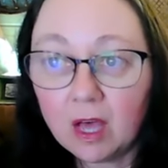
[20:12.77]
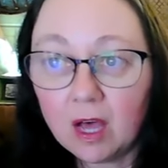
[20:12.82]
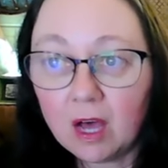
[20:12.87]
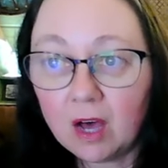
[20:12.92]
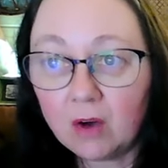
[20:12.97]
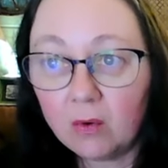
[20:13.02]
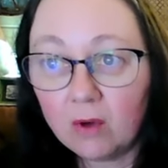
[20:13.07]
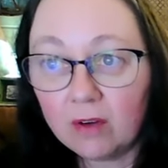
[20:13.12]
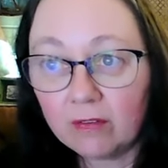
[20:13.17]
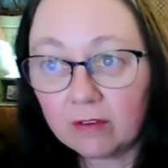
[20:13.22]

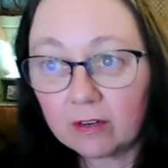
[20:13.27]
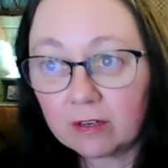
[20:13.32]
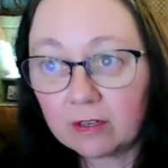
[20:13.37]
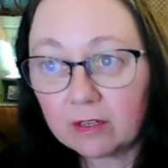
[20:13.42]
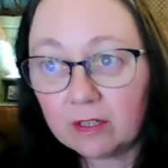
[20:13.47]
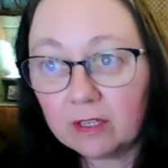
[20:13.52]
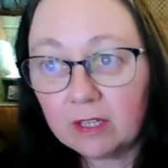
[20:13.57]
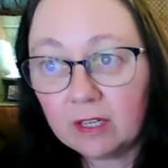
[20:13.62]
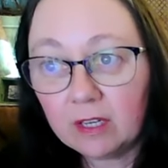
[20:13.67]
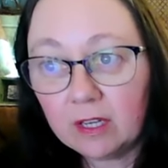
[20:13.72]
However,
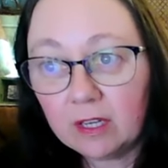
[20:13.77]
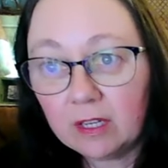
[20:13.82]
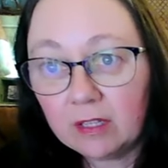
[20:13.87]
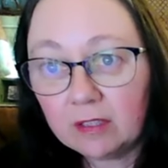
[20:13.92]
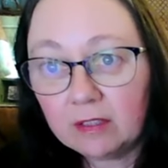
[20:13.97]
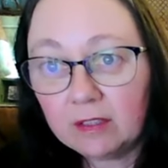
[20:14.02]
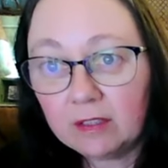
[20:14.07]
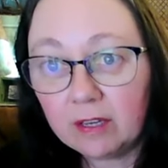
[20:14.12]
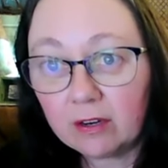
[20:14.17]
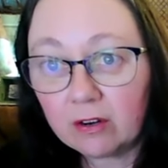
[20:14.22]

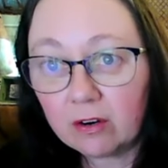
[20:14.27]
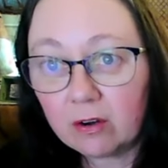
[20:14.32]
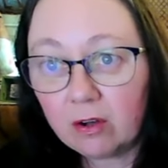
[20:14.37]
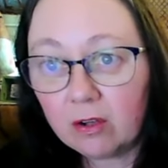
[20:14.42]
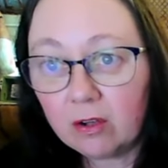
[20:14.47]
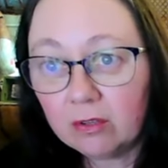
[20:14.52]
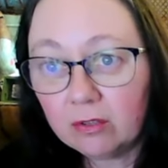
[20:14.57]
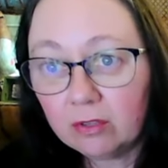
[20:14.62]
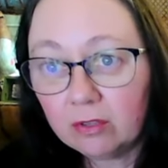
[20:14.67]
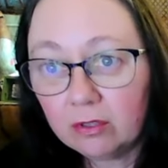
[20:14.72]
there are
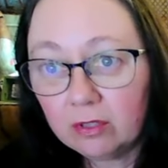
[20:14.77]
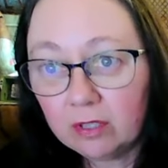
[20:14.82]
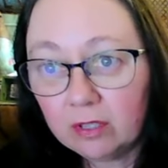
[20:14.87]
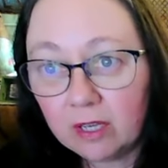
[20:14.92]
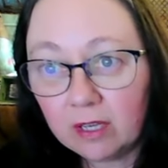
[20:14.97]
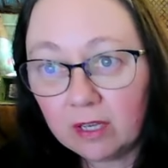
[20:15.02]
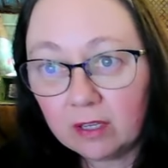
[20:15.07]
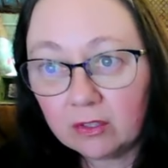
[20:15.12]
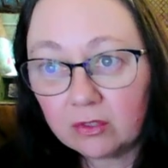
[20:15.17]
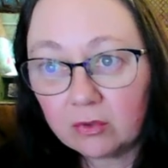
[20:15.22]
also
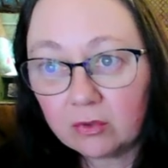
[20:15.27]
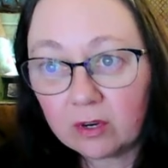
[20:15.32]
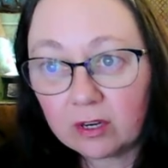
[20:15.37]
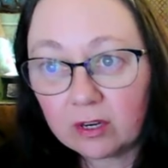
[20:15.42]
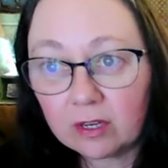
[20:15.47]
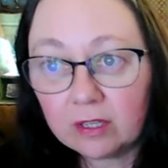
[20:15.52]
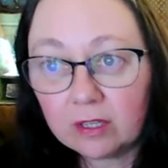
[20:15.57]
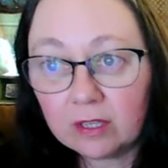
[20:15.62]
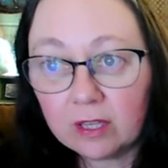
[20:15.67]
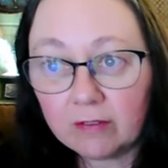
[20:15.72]
tales where
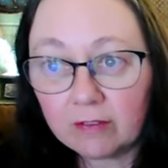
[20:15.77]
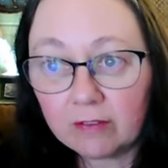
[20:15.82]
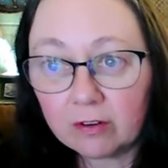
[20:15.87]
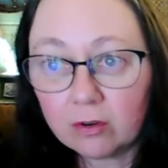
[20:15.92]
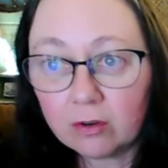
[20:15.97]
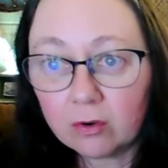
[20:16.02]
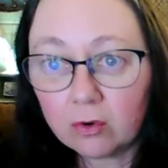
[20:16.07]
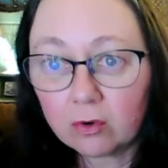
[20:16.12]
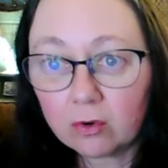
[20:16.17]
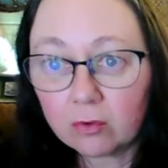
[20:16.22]
a clever
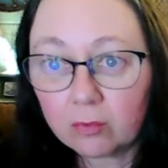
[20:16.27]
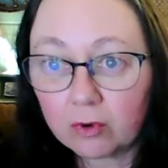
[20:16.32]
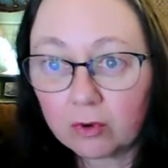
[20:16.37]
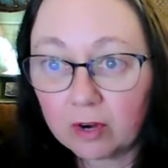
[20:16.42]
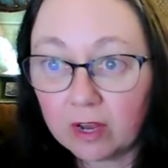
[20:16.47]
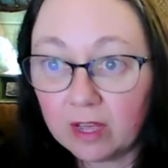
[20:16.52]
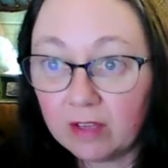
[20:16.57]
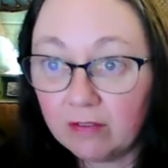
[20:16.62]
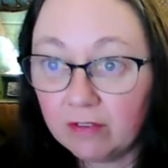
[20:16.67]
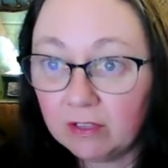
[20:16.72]
or
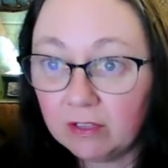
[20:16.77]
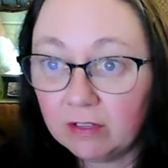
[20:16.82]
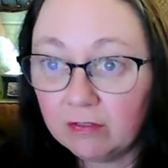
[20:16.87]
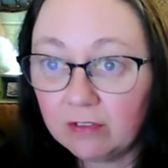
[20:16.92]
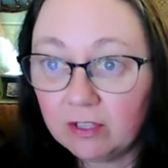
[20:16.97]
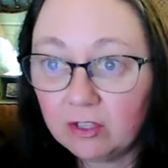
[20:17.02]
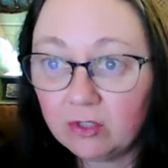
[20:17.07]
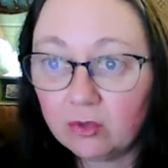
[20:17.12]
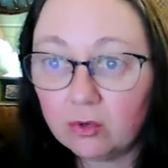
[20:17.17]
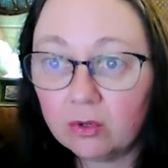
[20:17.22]
brave
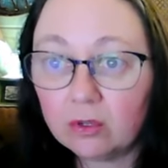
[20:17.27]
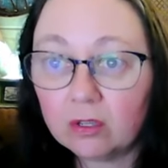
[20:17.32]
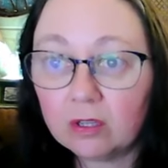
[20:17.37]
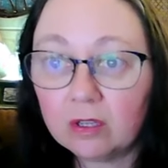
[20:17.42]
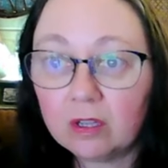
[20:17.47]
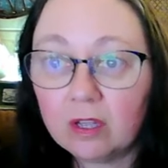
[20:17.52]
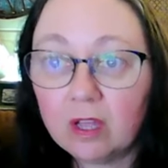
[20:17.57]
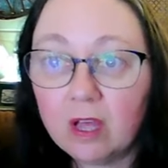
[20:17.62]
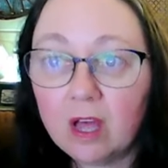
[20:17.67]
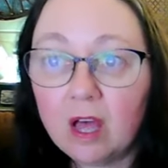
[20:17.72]
individual
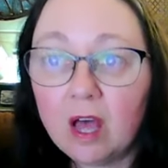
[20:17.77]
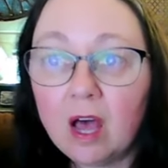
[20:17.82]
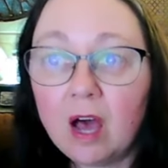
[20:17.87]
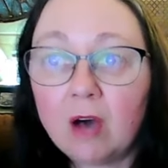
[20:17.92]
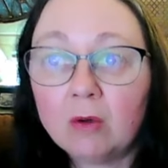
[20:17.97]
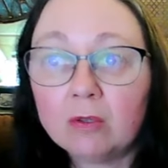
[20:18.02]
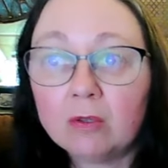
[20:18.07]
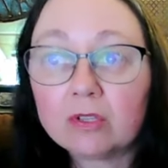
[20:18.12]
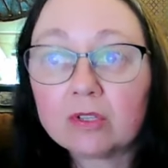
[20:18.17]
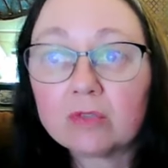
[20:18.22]

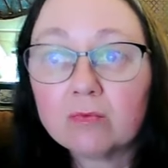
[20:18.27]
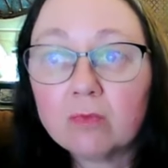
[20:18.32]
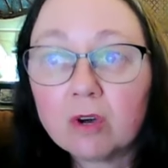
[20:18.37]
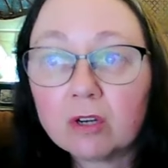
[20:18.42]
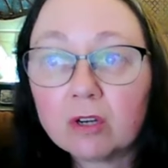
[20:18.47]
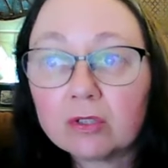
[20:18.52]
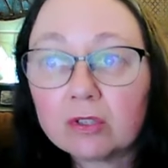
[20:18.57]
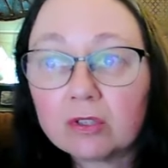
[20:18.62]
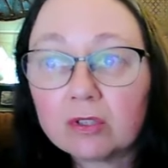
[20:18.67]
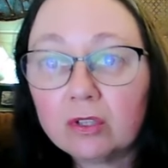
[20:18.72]

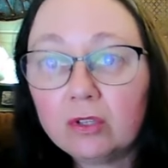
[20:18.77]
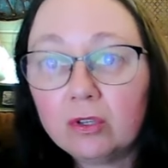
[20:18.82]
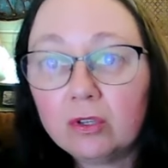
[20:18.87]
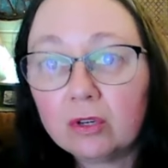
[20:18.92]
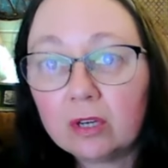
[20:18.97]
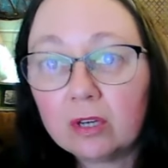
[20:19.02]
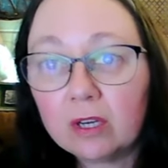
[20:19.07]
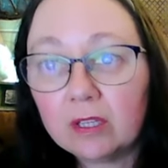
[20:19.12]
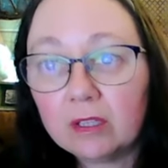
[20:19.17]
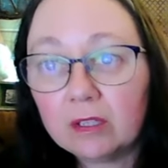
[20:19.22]
outsmarts the
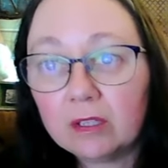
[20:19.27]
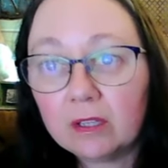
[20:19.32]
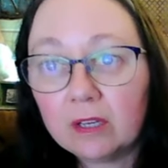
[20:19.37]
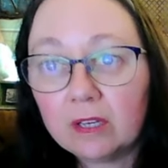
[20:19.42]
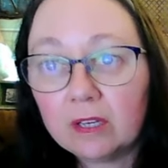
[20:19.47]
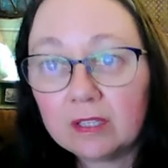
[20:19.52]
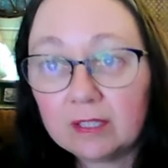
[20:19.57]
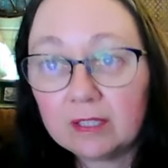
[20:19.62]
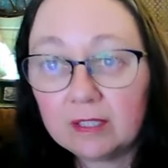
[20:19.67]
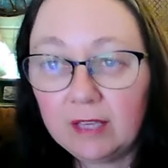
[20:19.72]
Nokken,
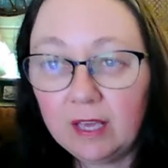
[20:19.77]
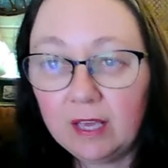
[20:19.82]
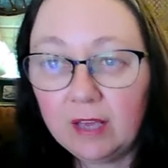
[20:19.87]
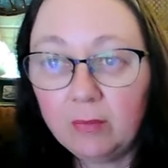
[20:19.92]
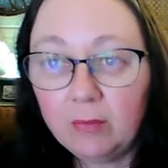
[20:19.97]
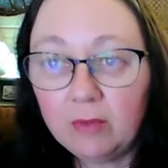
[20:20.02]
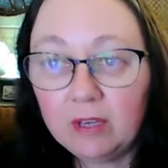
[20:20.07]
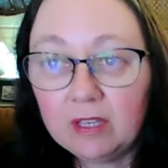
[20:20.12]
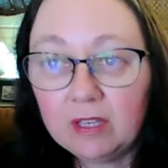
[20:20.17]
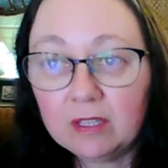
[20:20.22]

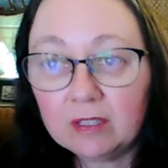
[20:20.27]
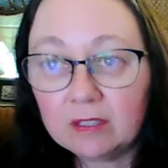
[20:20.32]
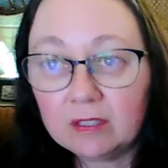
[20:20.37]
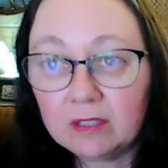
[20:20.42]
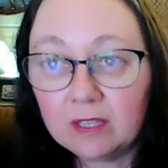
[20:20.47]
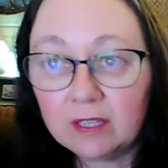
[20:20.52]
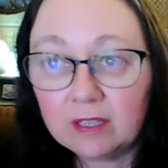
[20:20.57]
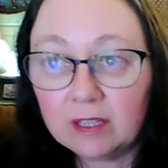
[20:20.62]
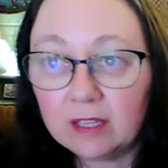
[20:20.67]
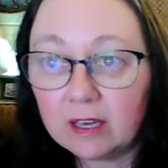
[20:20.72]
escaping his
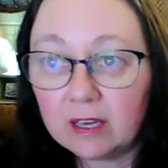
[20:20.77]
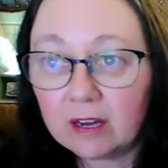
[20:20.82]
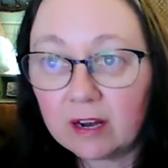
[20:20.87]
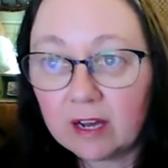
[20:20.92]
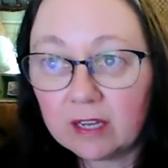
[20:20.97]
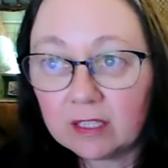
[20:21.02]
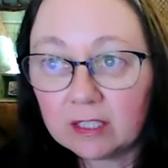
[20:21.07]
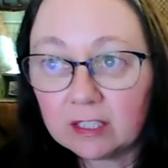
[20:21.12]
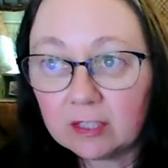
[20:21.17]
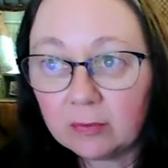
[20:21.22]
deadly
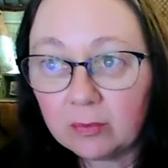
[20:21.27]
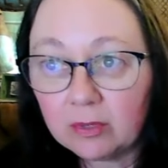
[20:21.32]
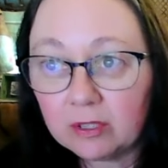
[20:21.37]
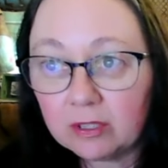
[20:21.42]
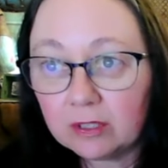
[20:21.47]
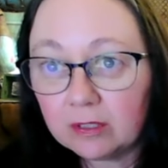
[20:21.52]
grasp.